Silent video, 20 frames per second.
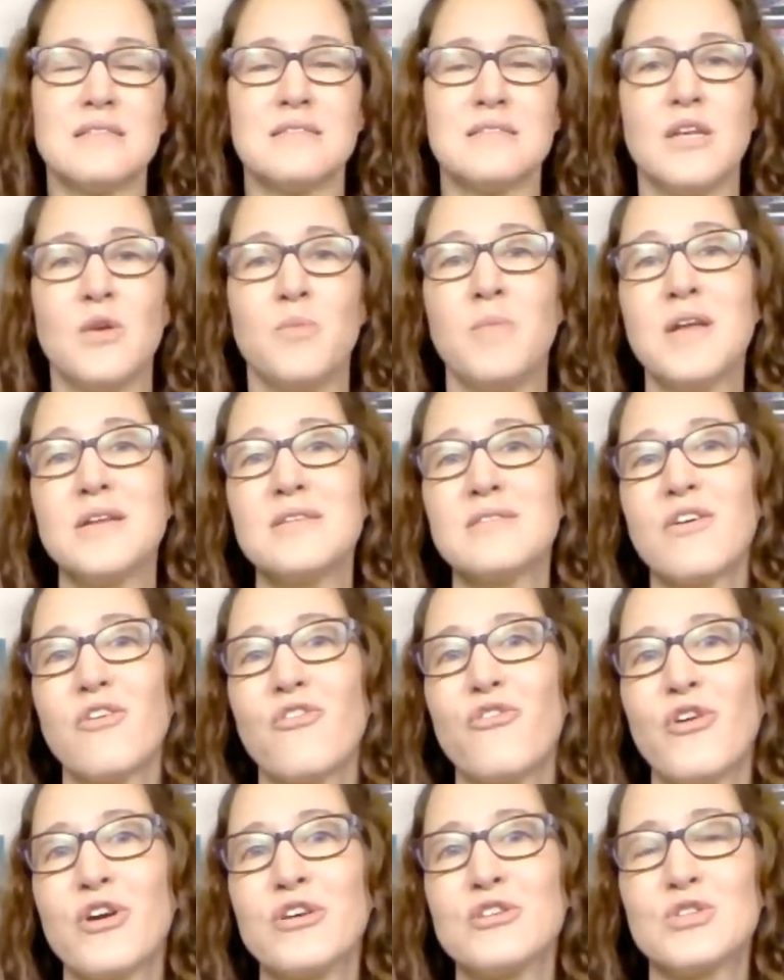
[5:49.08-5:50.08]
the
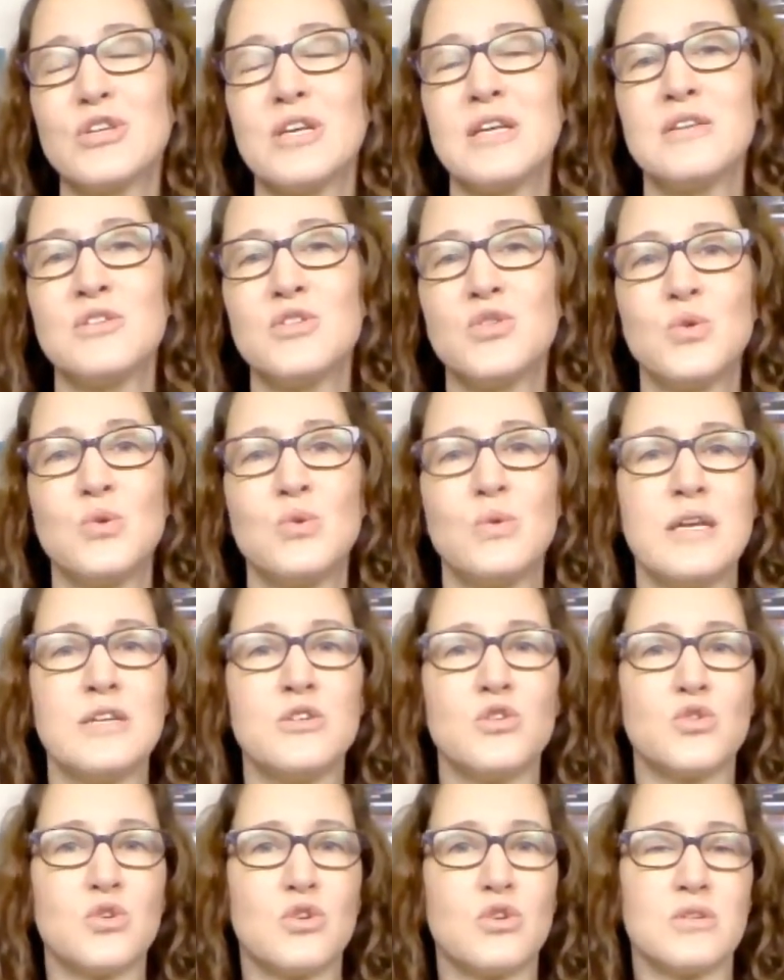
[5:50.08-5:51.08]
amygdala functioned to
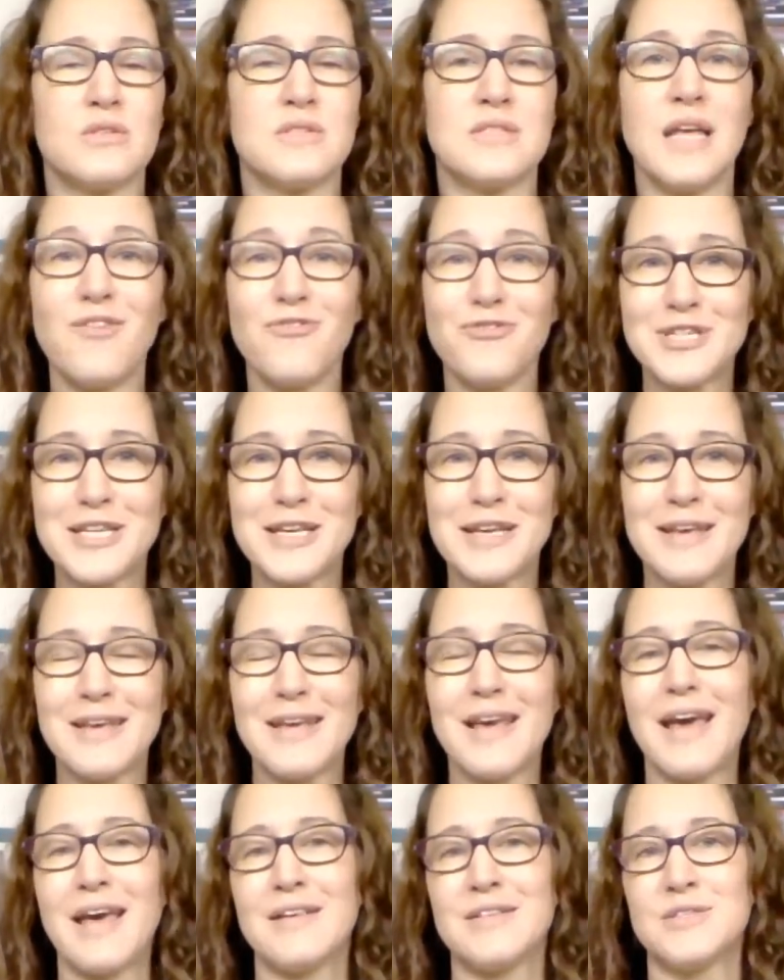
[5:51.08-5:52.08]
ensure
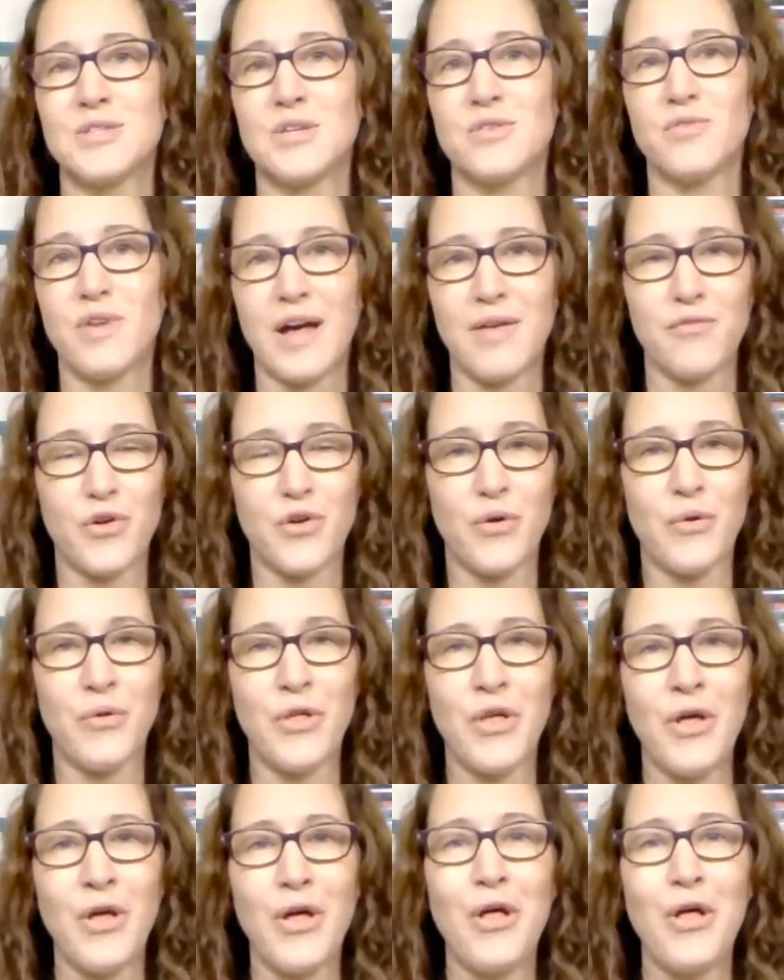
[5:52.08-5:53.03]
safety and survival.